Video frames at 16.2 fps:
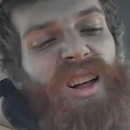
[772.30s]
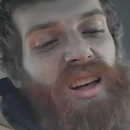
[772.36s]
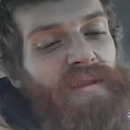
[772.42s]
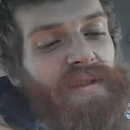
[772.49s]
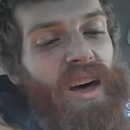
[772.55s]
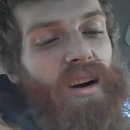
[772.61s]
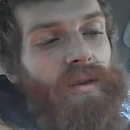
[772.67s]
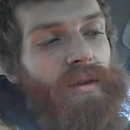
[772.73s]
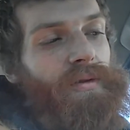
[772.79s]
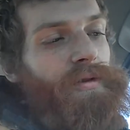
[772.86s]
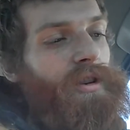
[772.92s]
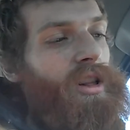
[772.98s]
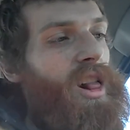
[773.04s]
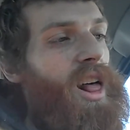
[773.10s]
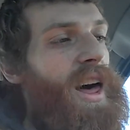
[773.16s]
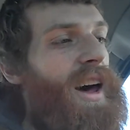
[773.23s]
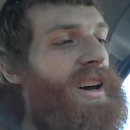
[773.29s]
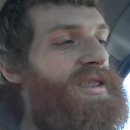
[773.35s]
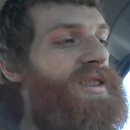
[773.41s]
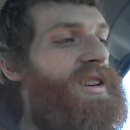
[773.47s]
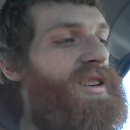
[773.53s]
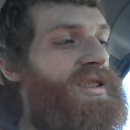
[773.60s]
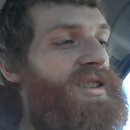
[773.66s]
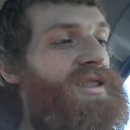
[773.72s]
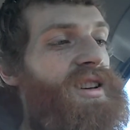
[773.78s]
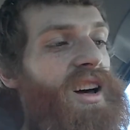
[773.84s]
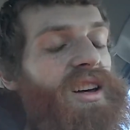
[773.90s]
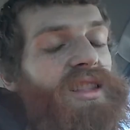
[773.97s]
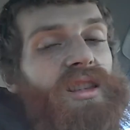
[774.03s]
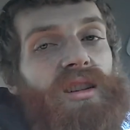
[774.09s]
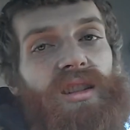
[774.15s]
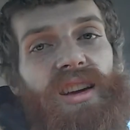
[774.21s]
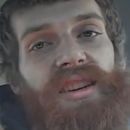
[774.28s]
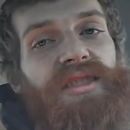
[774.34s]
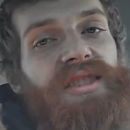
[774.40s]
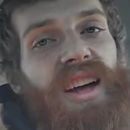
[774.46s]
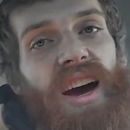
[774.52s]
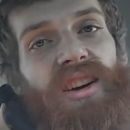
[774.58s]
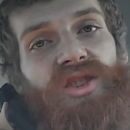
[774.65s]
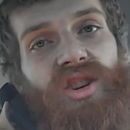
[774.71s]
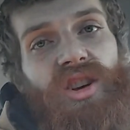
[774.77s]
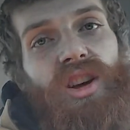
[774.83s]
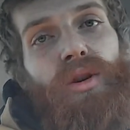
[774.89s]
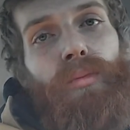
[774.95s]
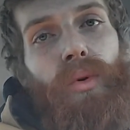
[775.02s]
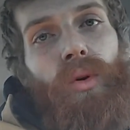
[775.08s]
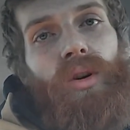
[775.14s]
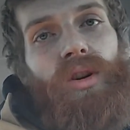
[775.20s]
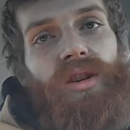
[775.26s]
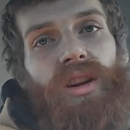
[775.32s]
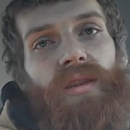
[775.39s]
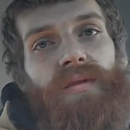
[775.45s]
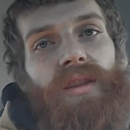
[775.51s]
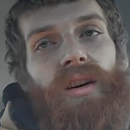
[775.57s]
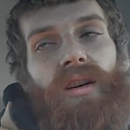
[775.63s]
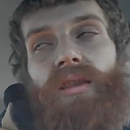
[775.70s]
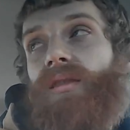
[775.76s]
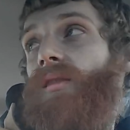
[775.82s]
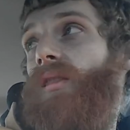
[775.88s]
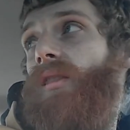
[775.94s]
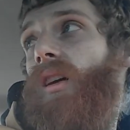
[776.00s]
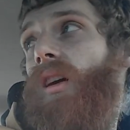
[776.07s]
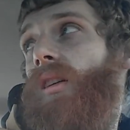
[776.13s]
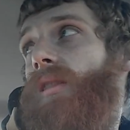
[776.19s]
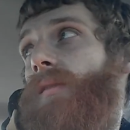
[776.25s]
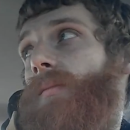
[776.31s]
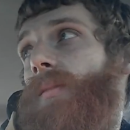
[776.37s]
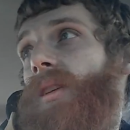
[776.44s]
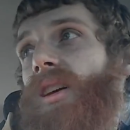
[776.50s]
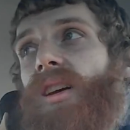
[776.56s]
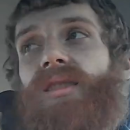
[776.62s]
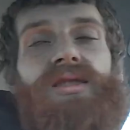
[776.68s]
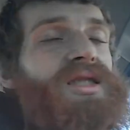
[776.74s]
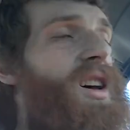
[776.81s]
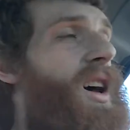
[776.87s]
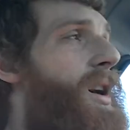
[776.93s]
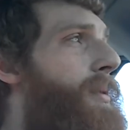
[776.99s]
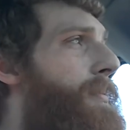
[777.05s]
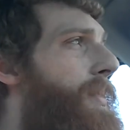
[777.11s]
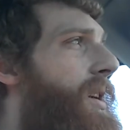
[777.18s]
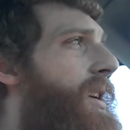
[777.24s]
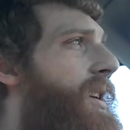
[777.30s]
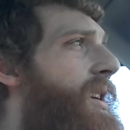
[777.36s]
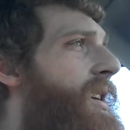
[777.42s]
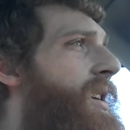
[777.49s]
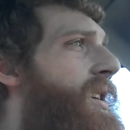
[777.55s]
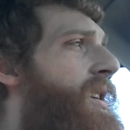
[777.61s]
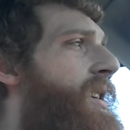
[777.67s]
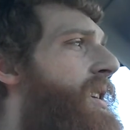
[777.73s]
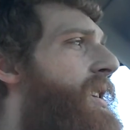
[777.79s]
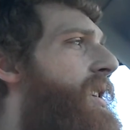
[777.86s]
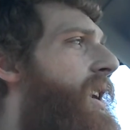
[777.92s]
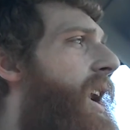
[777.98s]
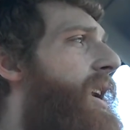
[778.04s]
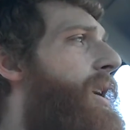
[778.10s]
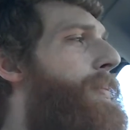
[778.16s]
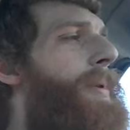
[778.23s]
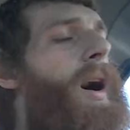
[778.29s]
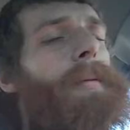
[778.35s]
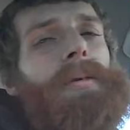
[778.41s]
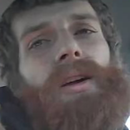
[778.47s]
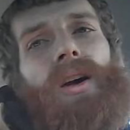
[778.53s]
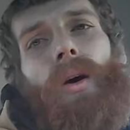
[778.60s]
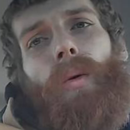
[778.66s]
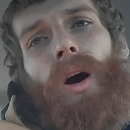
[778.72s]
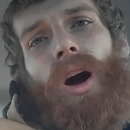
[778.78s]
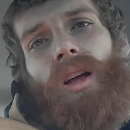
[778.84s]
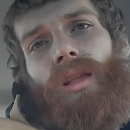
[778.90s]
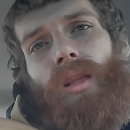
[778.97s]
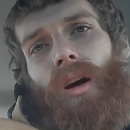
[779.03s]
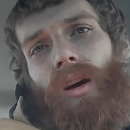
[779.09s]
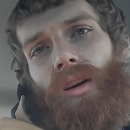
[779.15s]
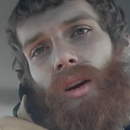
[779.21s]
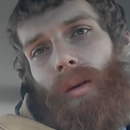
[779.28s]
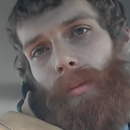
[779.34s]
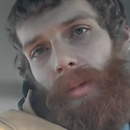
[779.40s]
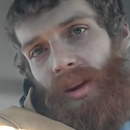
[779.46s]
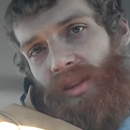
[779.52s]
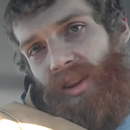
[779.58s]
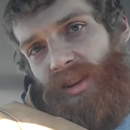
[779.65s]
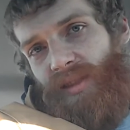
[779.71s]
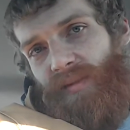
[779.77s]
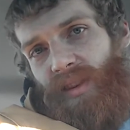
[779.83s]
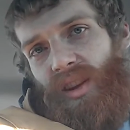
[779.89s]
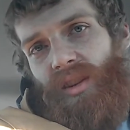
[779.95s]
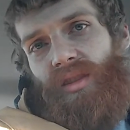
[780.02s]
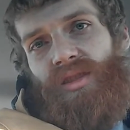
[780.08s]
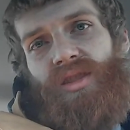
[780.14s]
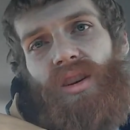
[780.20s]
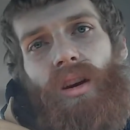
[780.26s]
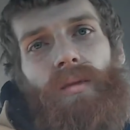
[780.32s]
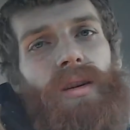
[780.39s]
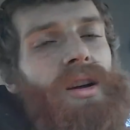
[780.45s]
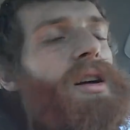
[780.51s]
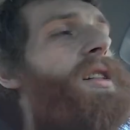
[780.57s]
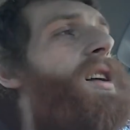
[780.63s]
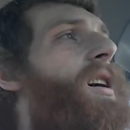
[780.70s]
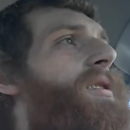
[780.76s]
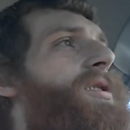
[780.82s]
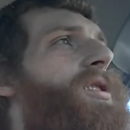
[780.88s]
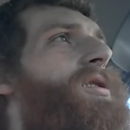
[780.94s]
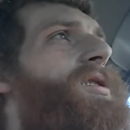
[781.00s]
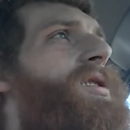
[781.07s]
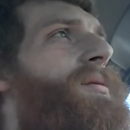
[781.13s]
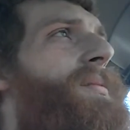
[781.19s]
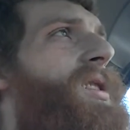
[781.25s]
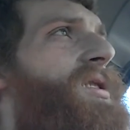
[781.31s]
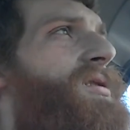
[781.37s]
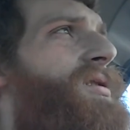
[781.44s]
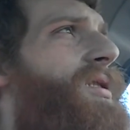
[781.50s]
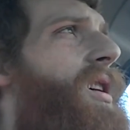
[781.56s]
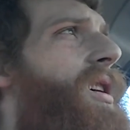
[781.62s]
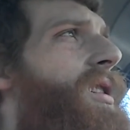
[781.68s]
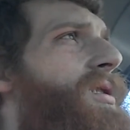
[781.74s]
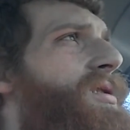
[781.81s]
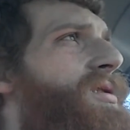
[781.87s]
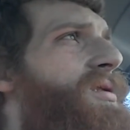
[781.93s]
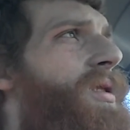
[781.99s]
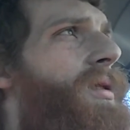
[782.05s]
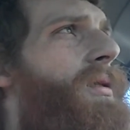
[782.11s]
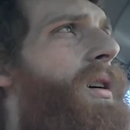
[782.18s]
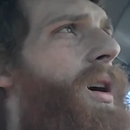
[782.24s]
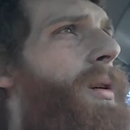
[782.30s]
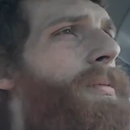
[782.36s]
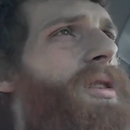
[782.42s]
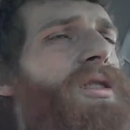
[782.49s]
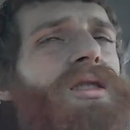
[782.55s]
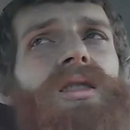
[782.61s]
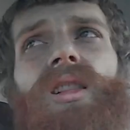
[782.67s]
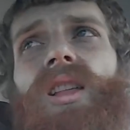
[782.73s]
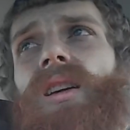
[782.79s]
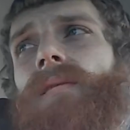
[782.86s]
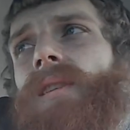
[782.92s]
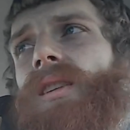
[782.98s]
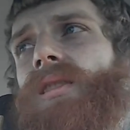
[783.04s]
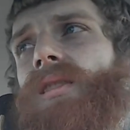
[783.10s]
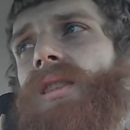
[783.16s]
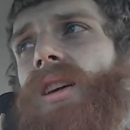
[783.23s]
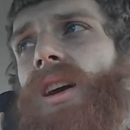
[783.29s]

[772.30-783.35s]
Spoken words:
I left that one for the last, because it's like the least actually important of all of them that I'm saying. But I could probably go on longer, but this video is already now 13 minutes long, so I'm going to leave it